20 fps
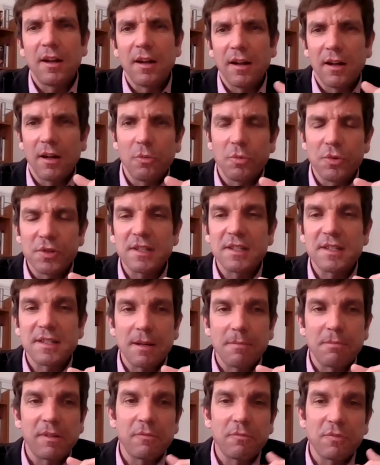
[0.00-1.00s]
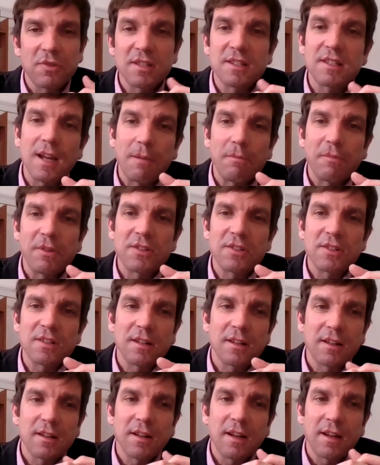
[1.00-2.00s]
uh, was, estab- was
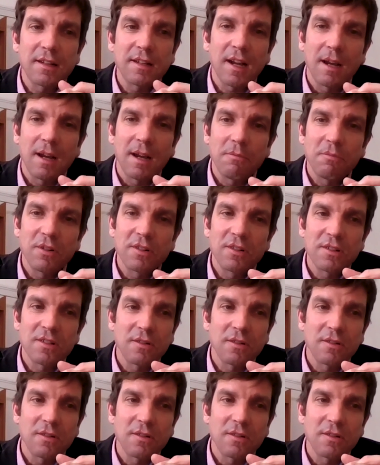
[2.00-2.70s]
established uh, at Cambridge,